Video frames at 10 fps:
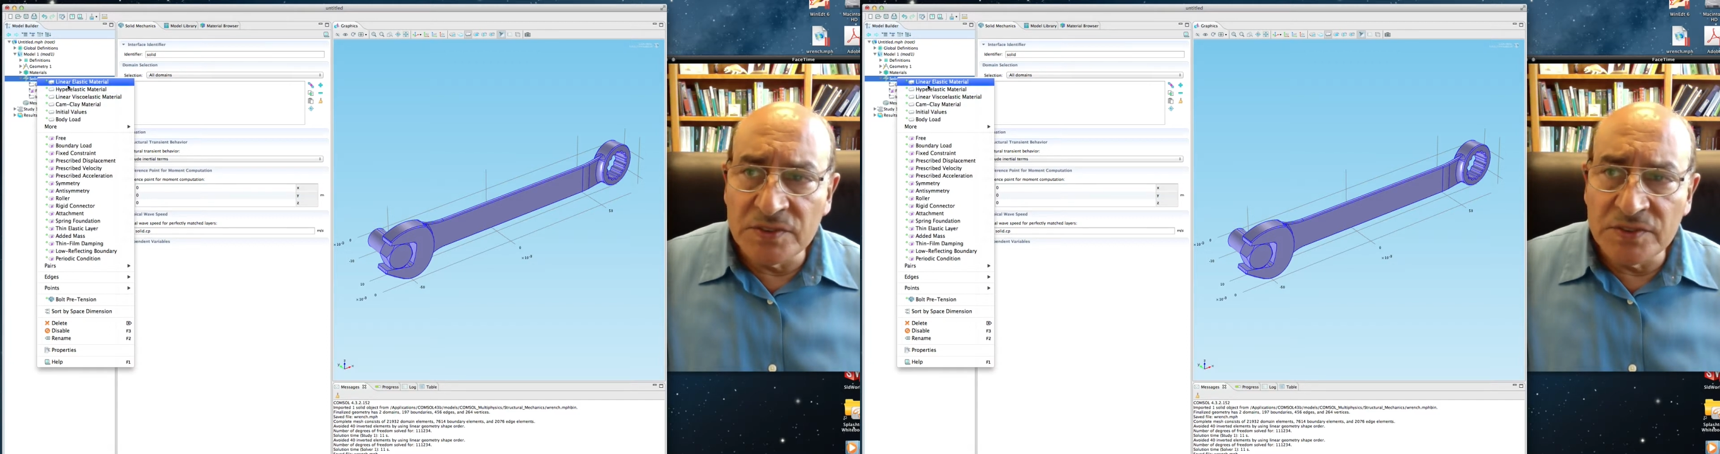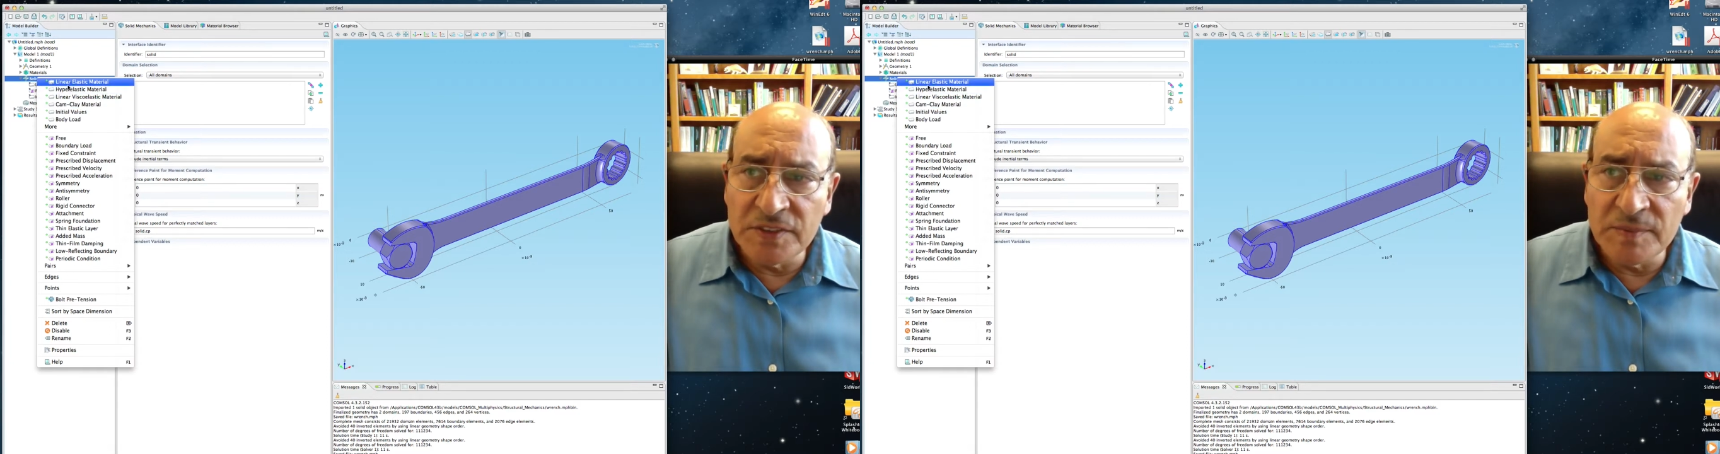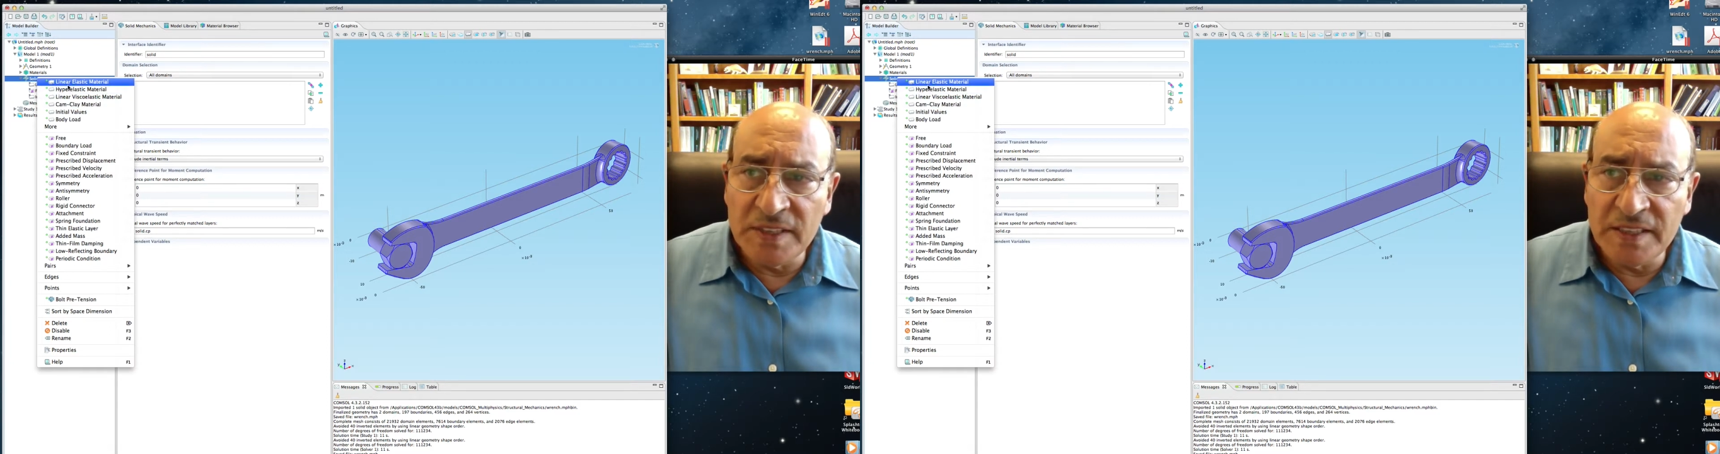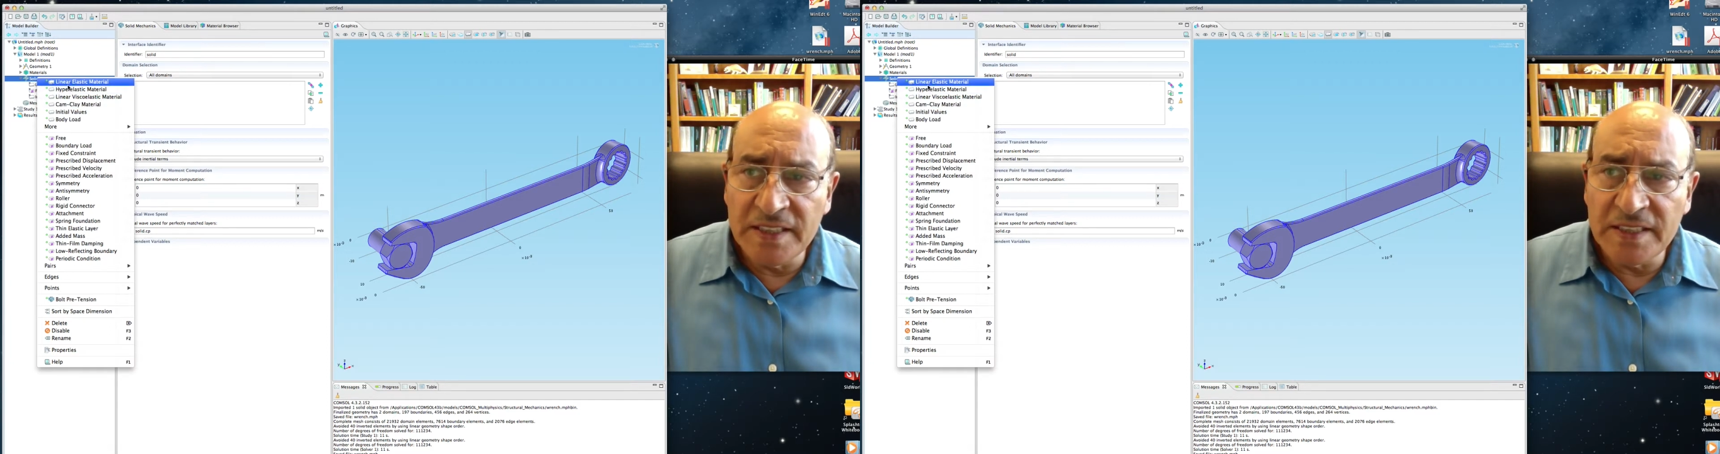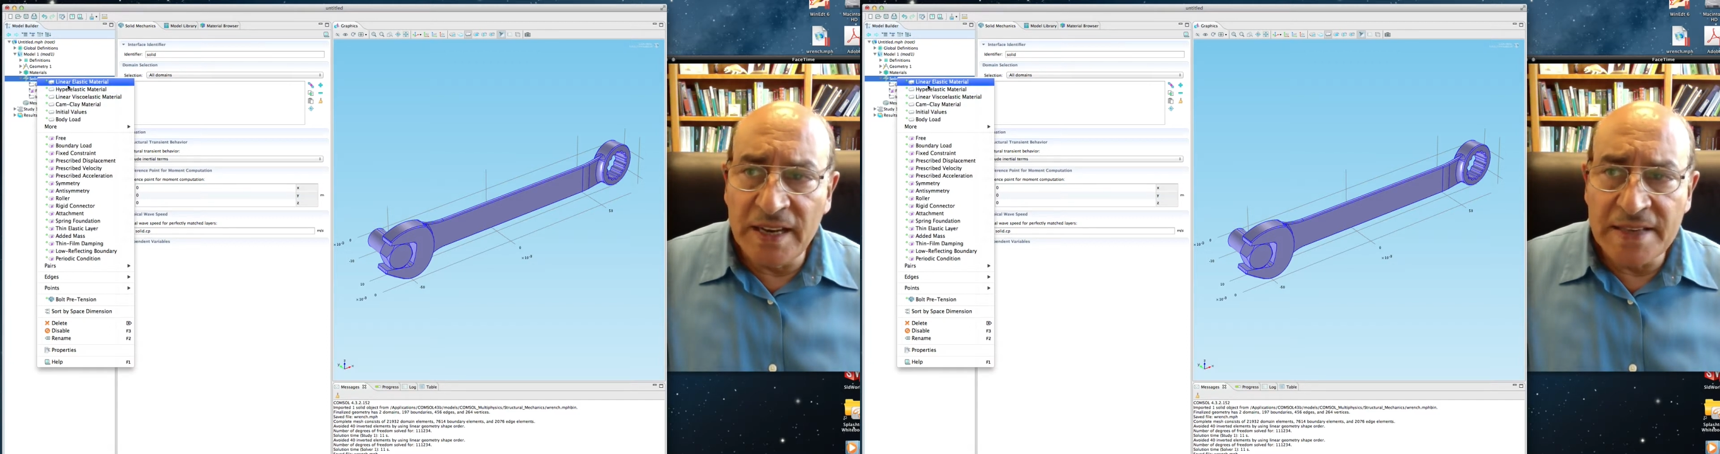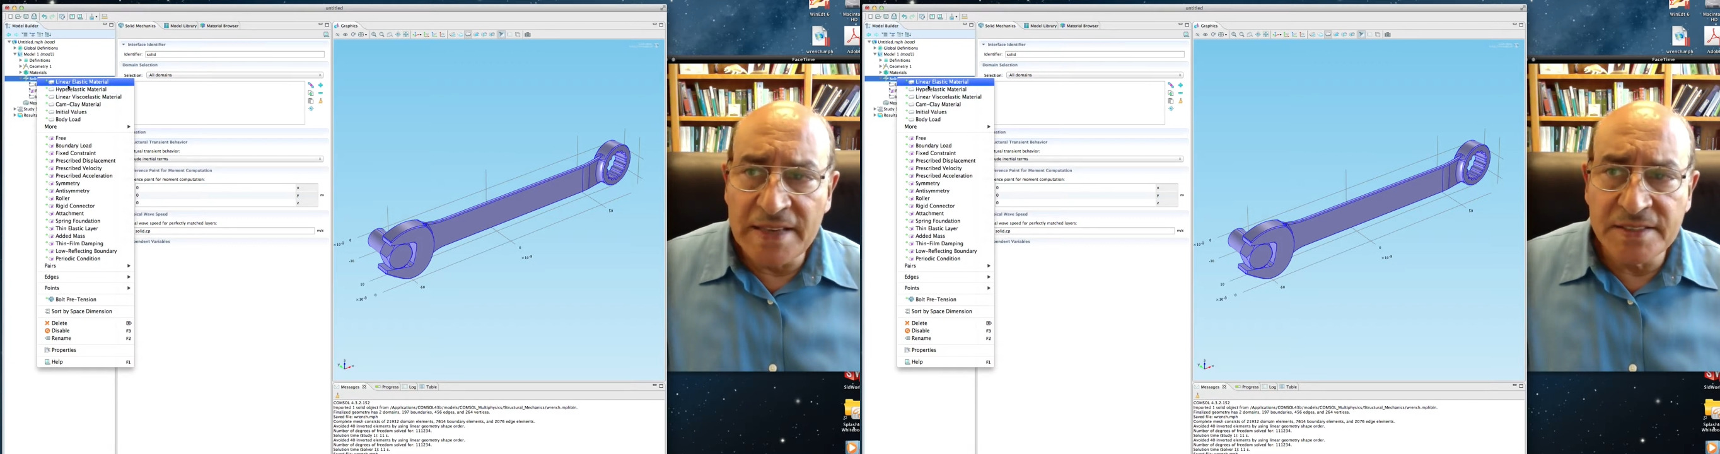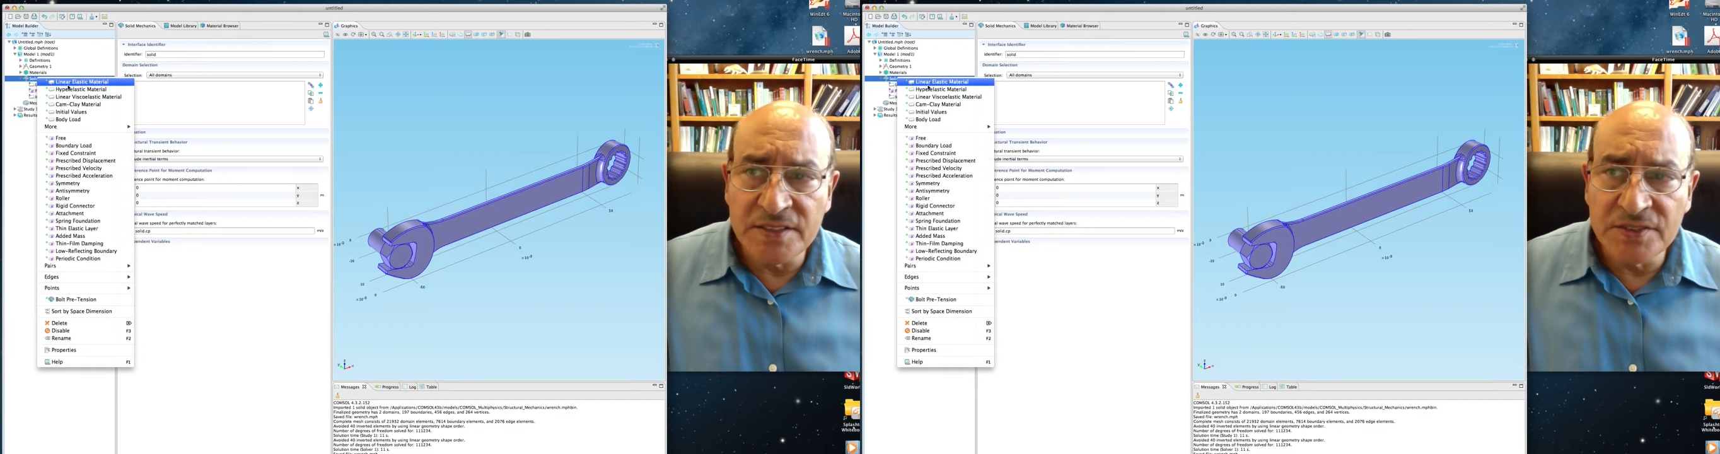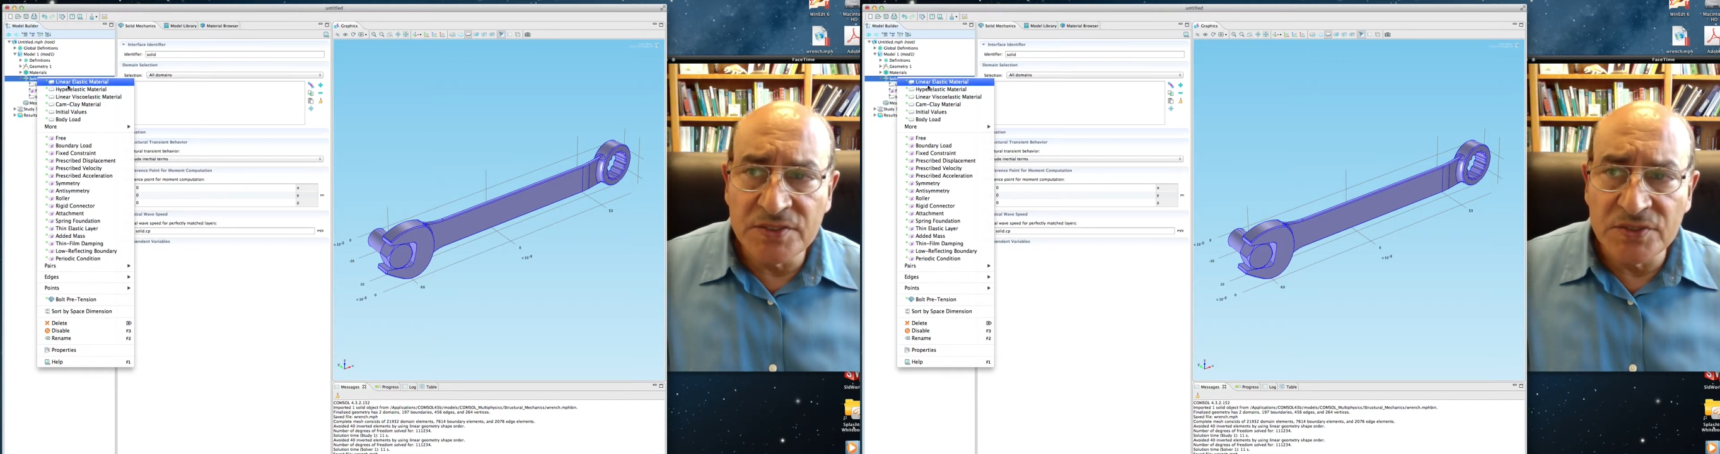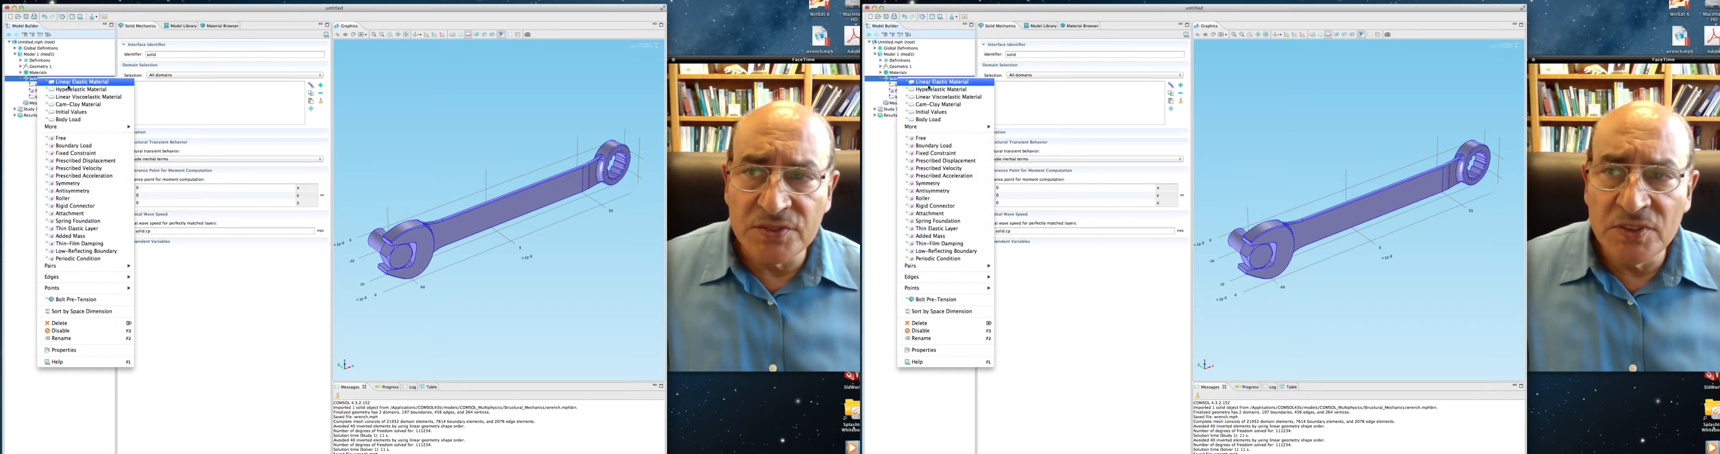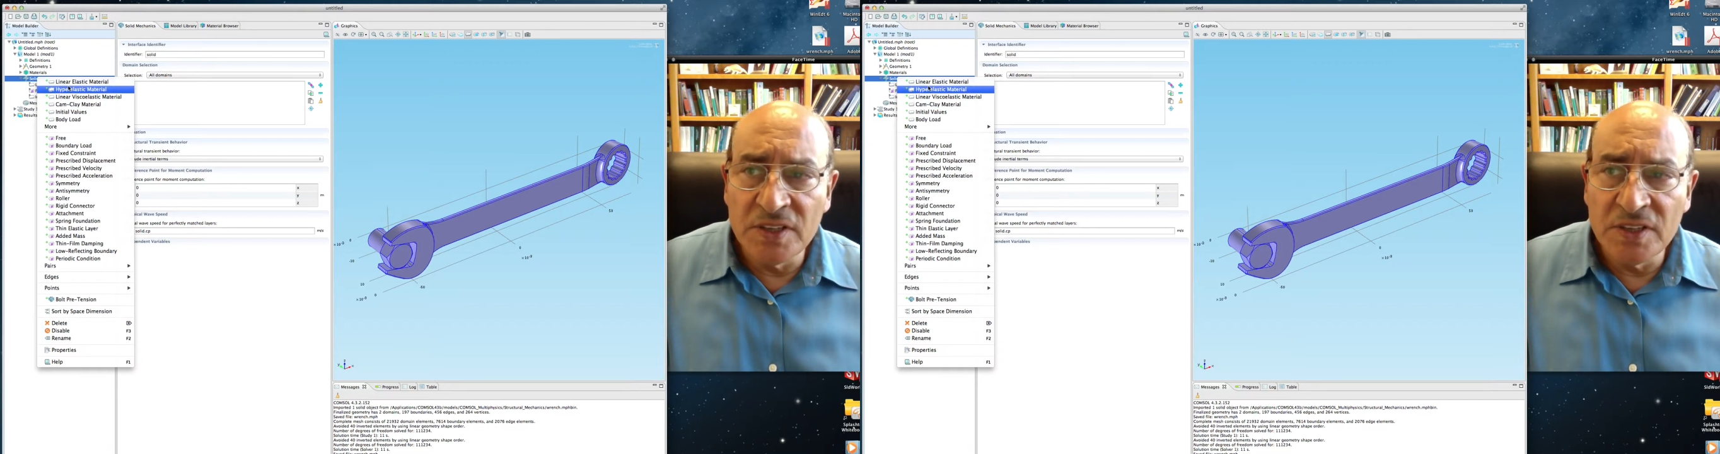from linear elastic to